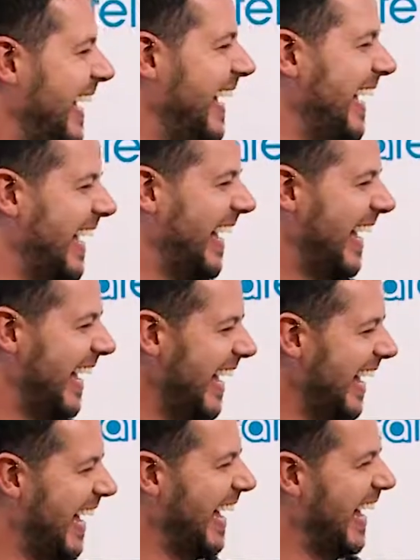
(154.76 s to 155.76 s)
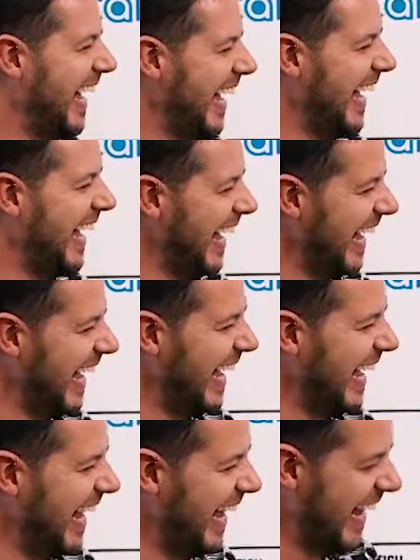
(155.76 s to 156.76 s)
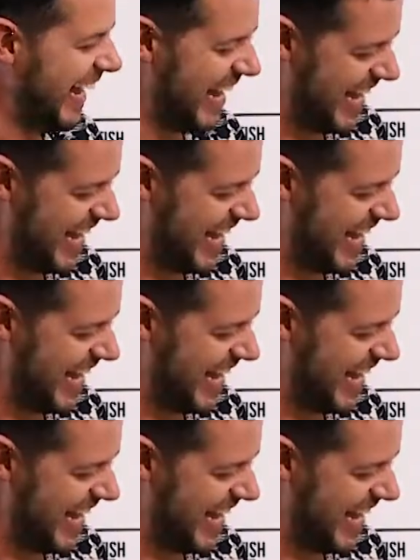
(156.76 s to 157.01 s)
The person shown says nothing.